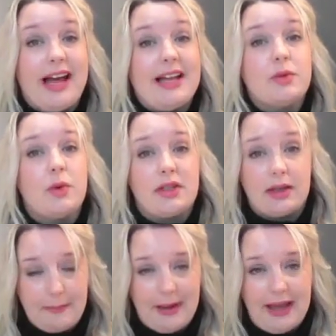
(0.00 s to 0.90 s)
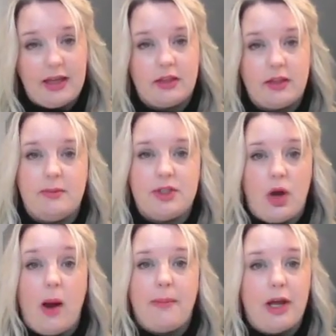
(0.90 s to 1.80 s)
That's what's going to make them
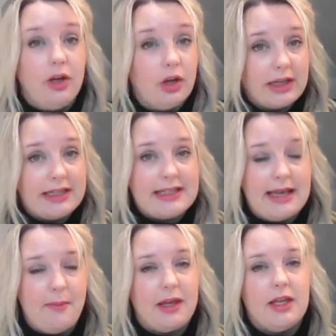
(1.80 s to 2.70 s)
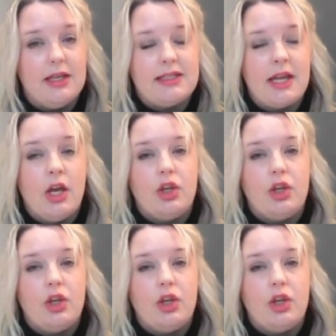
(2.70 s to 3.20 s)
stop and look at it, because